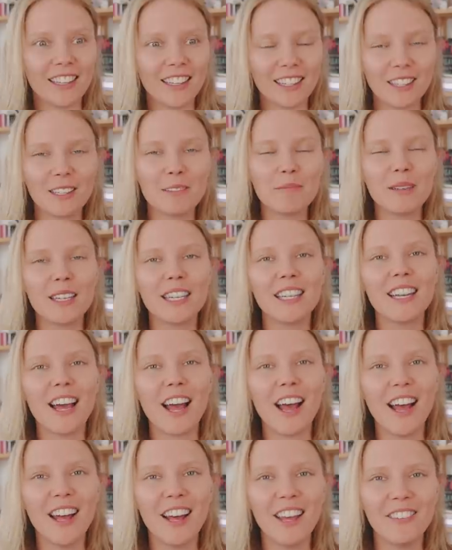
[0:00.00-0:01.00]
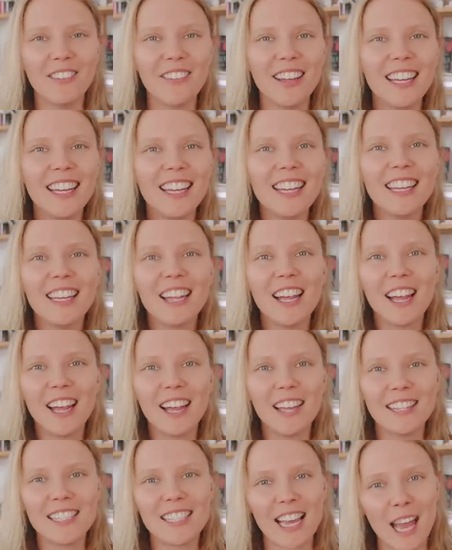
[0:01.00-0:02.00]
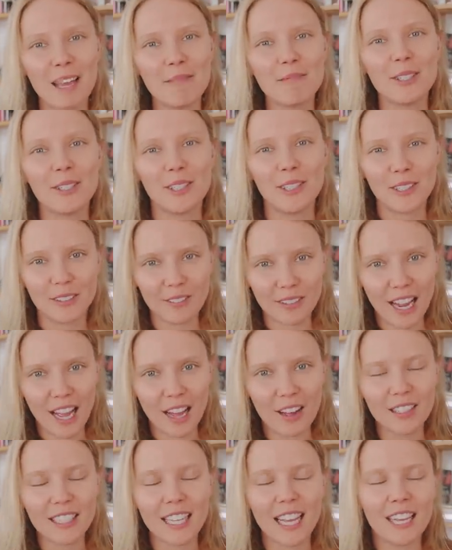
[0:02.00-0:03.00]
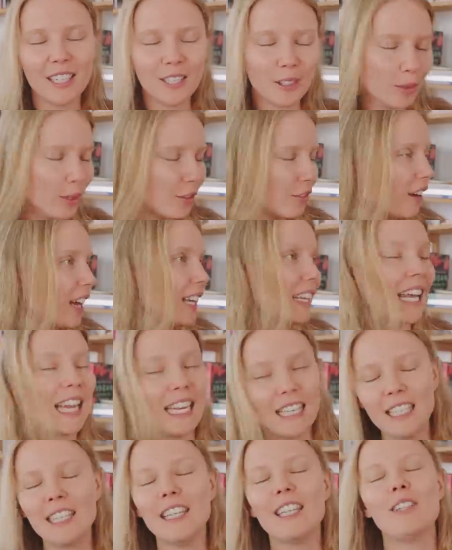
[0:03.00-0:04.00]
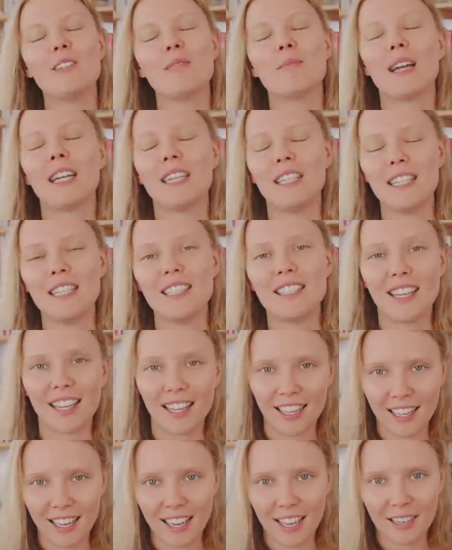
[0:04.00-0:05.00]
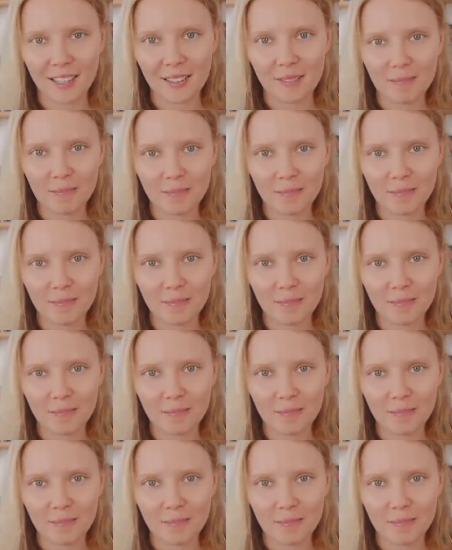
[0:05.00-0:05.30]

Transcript: a little bit of time to look around, and you will find anything you might need secondhand.